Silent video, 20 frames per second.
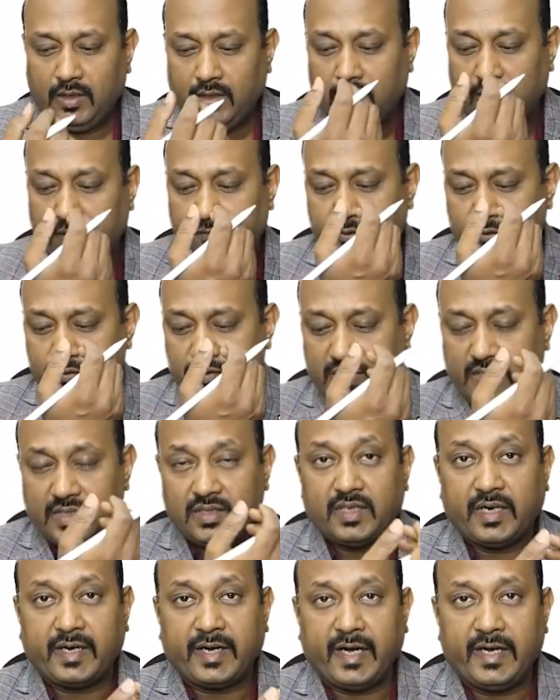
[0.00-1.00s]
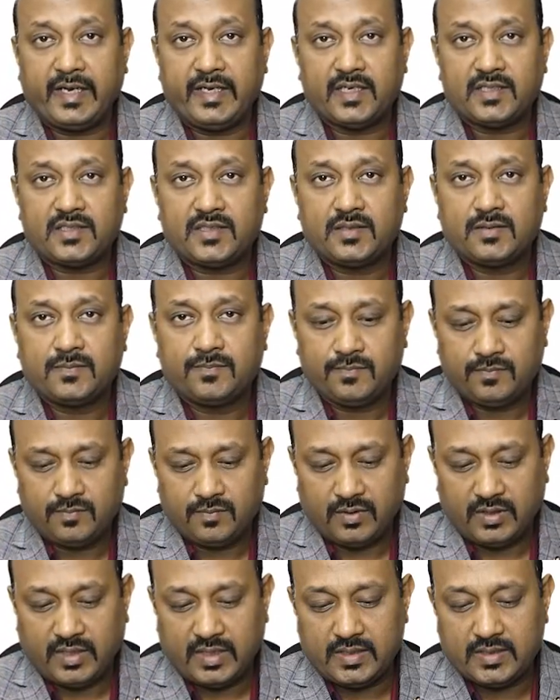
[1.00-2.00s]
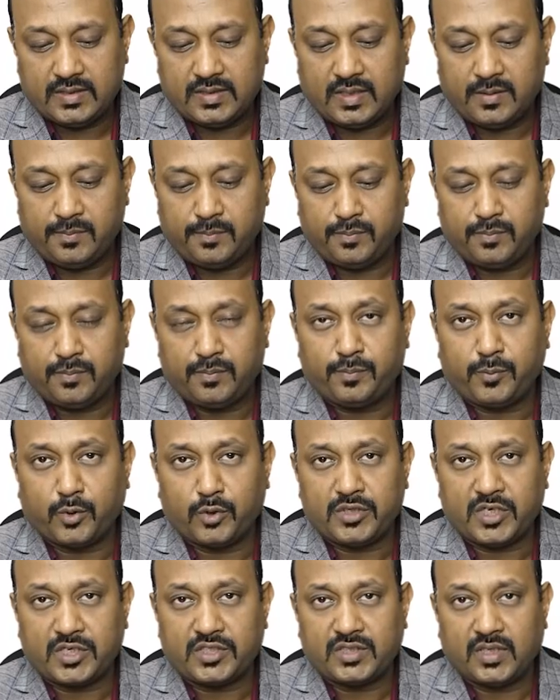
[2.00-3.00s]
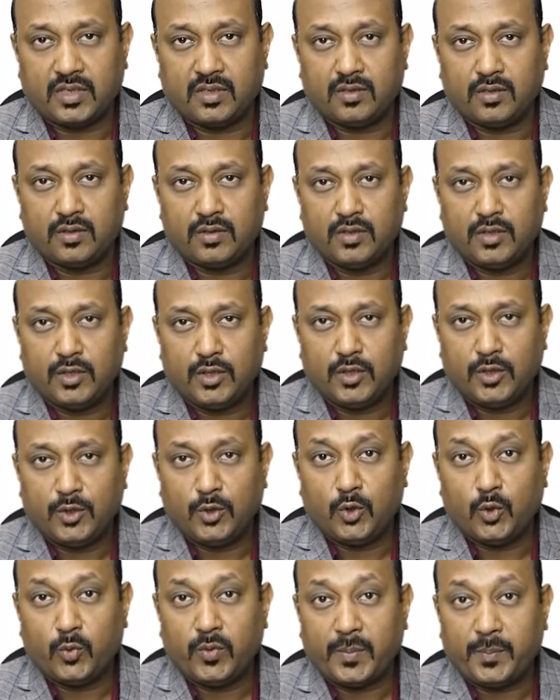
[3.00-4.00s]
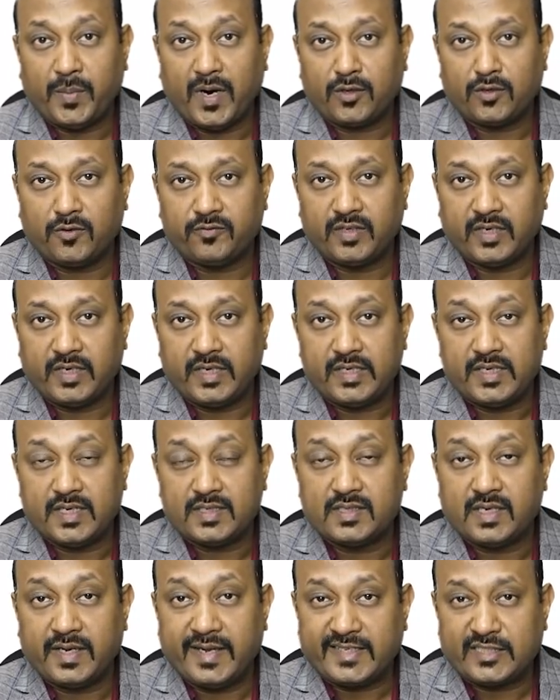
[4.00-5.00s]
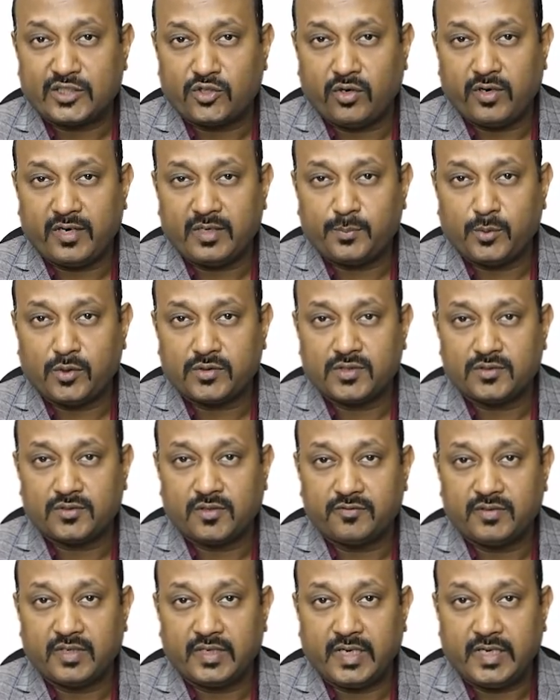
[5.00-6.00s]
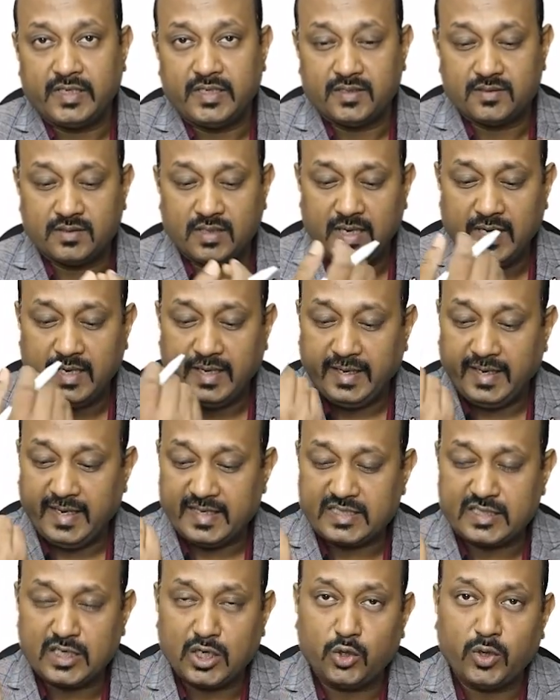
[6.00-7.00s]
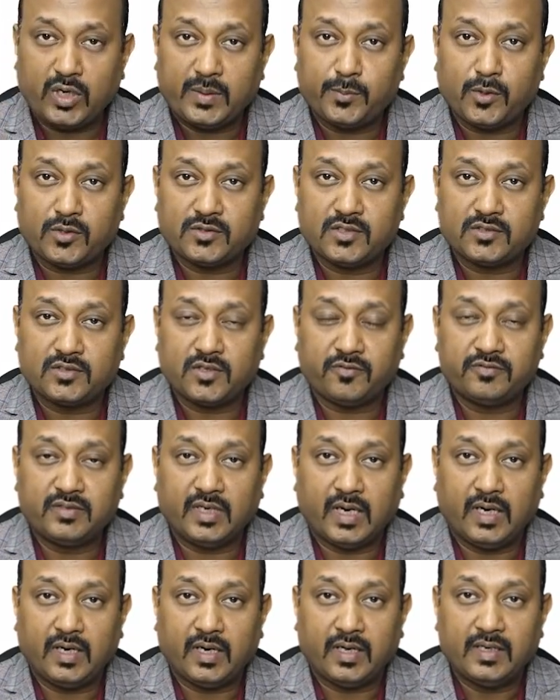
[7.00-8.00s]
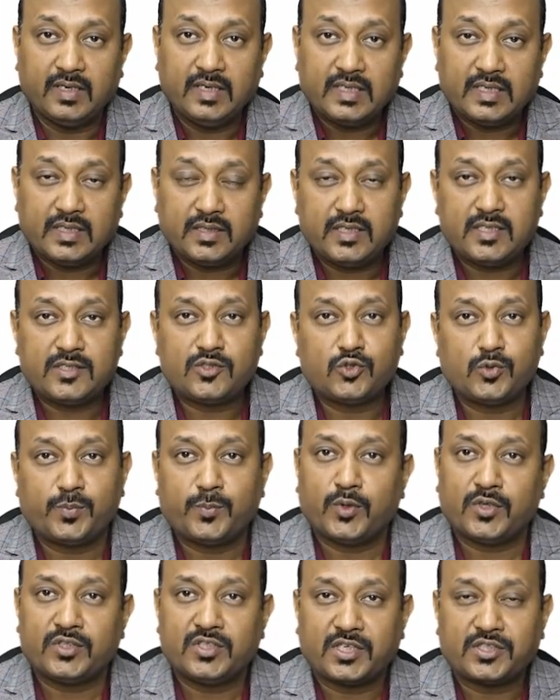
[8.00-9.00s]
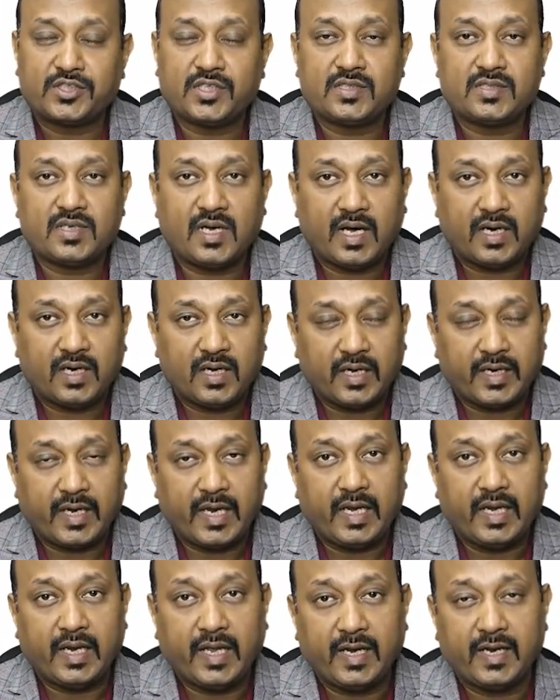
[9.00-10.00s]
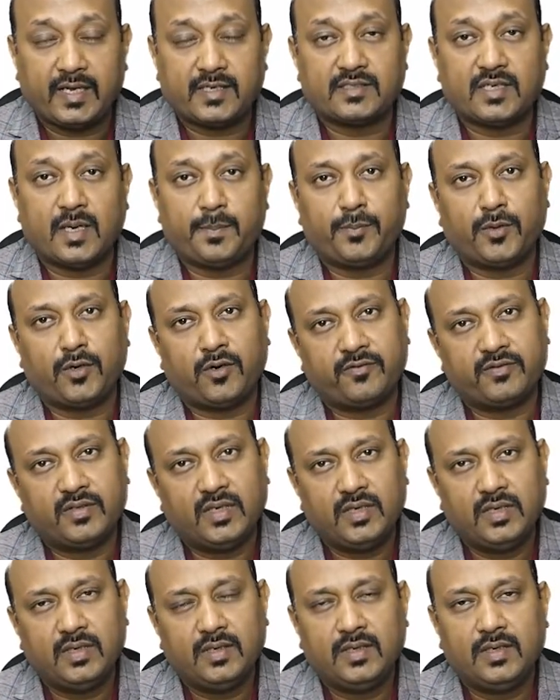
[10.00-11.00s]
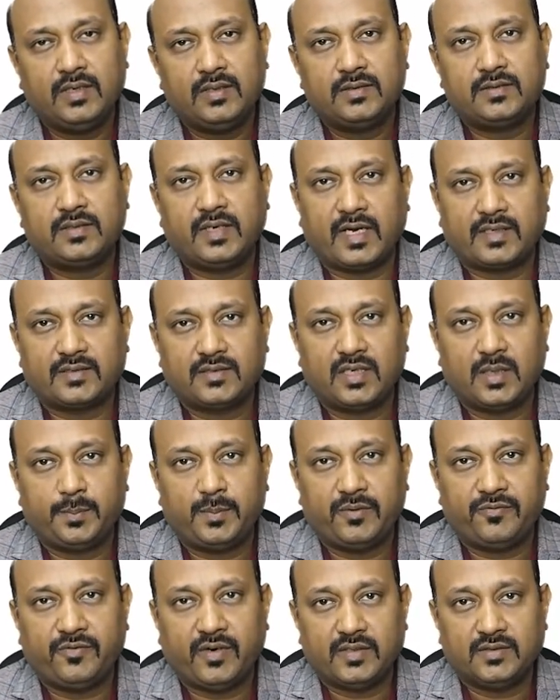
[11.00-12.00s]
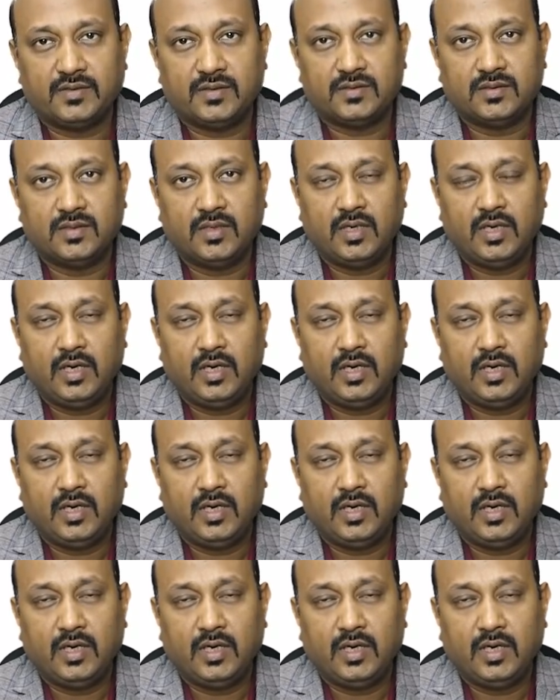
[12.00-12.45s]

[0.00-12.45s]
If you see the radius, there is a projection, lower part of the radius, asteroid process of the radius, asteroid process of the ulna. These two projections are again an example of the traction epiphysis.